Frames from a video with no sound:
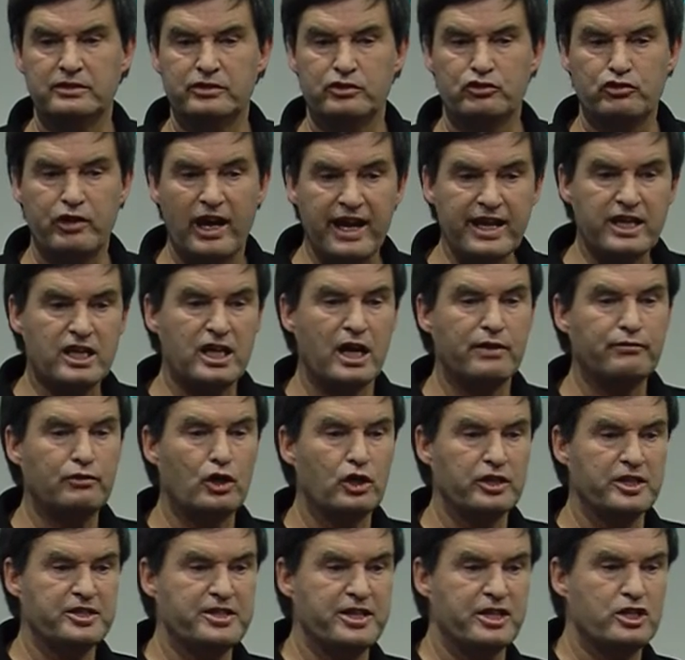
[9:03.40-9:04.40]
Try and cover
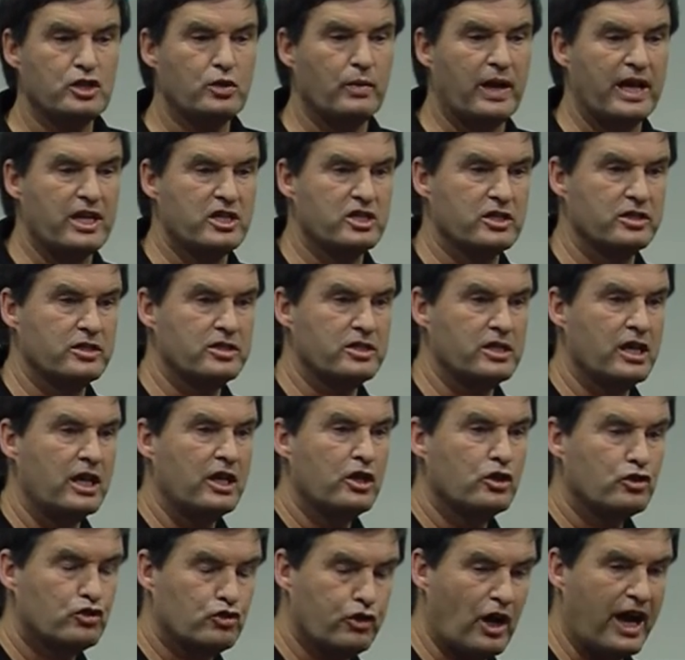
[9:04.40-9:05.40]
all the situations,
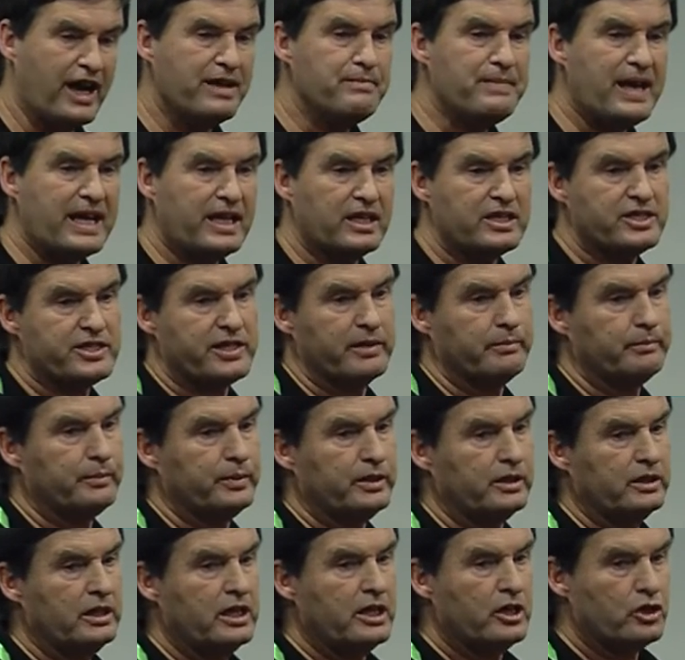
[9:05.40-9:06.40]
try and make it
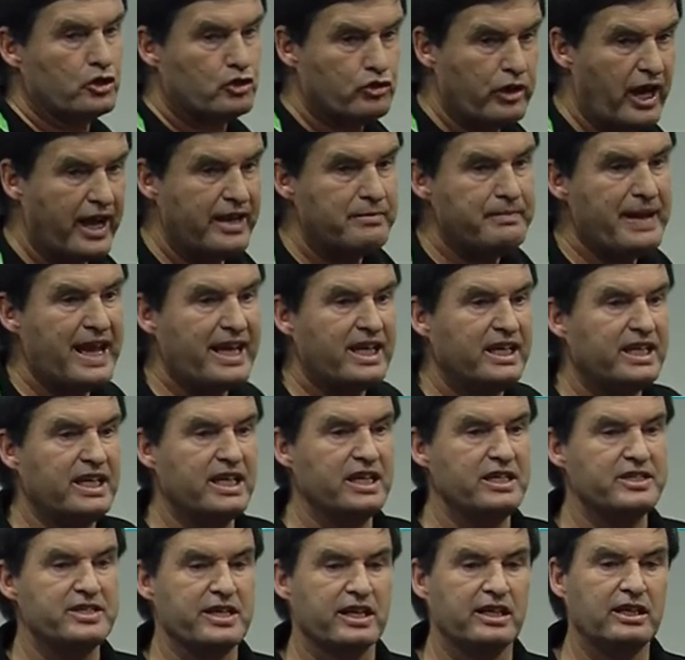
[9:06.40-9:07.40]
simple, try and make it
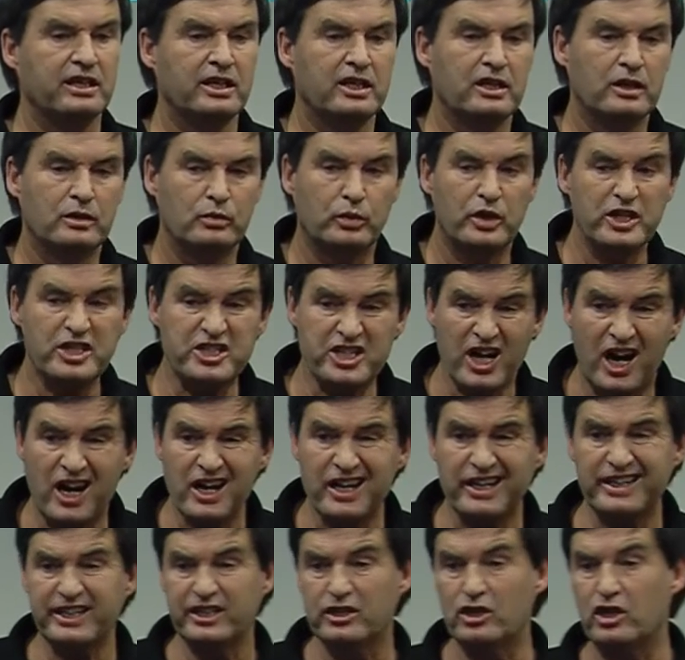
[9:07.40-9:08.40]
easy. We're
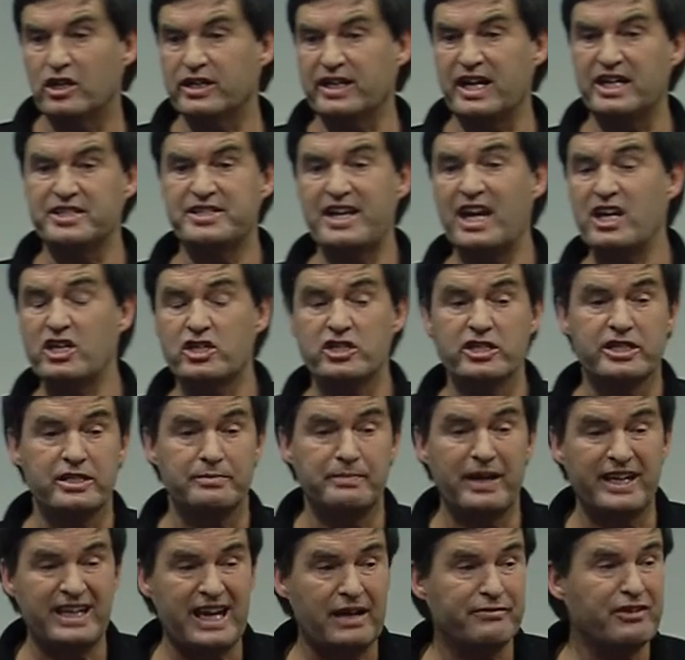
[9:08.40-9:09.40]
targeting organizations that
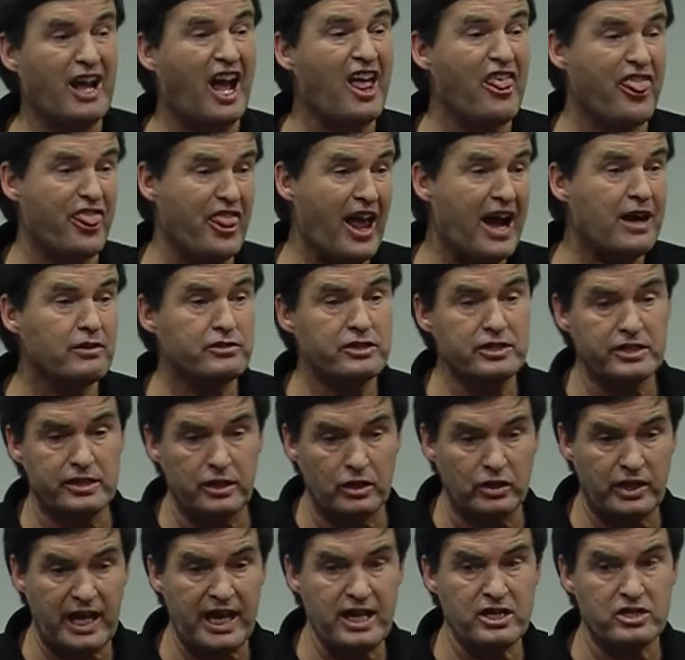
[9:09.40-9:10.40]
might have a thousand
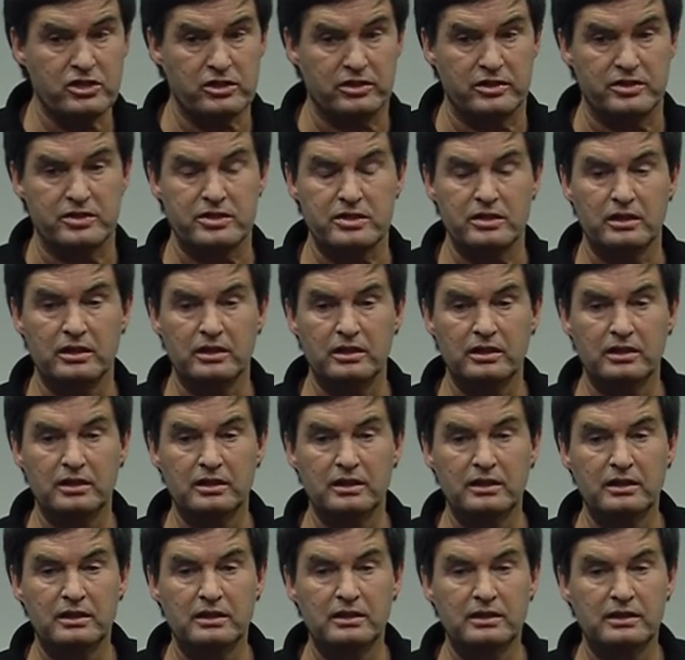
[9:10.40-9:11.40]
locations.
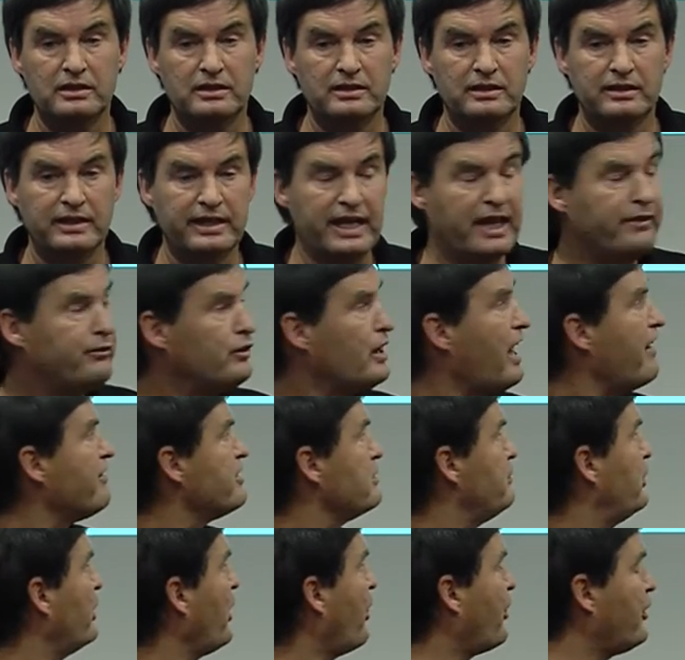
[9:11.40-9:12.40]
If you have to
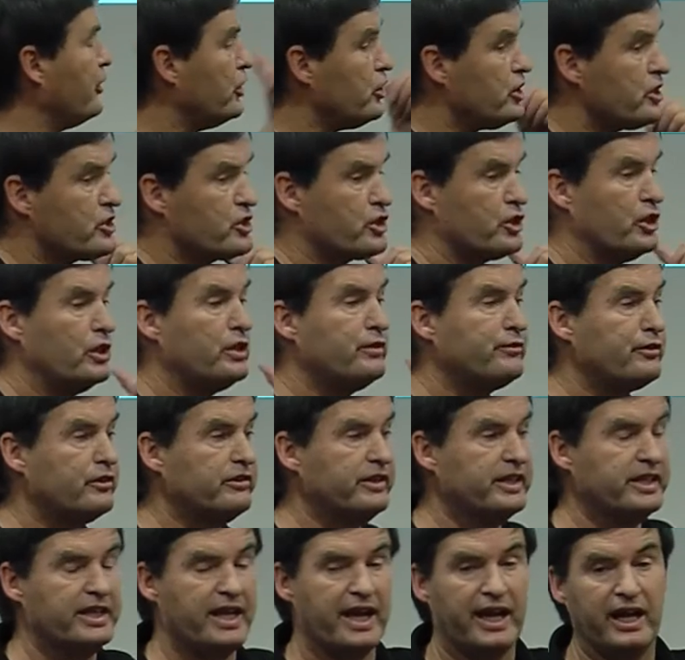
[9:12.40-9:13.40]
put a third server
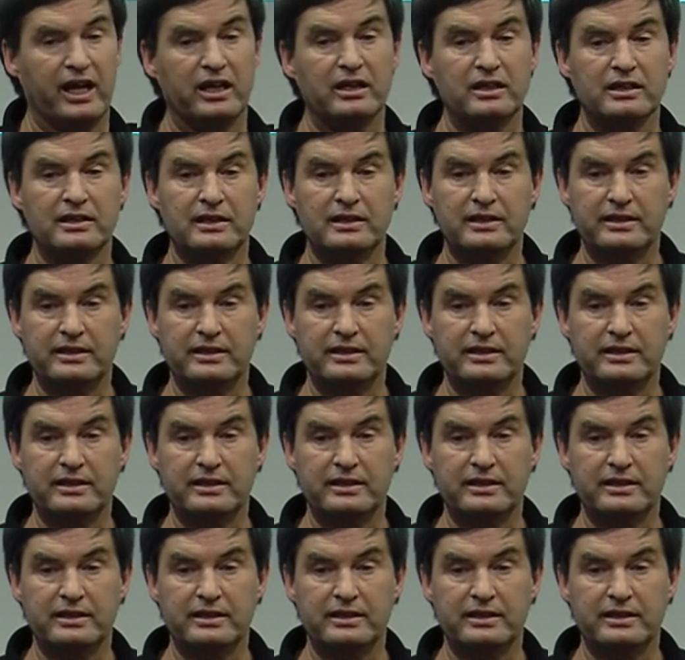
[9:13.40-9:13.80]
in there,